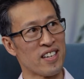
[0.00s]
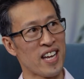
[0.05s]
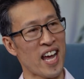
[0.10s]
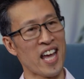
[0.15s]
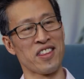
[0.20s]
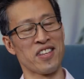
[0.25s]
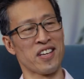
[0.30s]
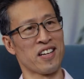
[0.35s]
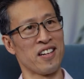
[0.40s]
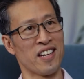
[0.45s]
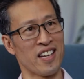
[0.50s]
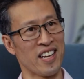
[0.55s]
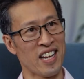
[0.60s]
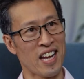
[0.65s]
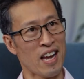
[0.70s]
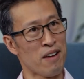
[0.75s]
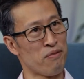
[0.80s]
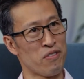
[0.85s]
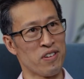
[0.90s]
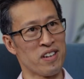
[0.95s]
ethically
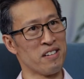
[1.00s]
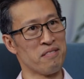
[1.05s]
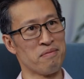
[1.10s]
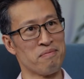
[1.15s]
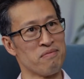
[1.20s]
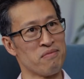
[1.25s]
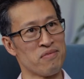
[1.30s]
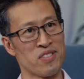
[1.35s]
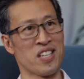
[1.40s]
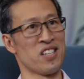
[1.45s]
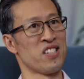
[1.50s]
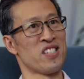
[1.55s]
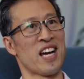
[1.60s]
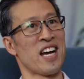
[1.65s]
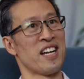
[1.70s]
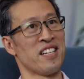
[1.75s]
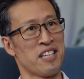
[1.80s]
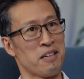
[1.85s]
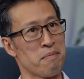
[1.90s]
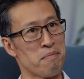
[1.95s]
every 6 to
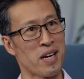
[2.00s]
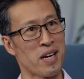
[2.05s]
18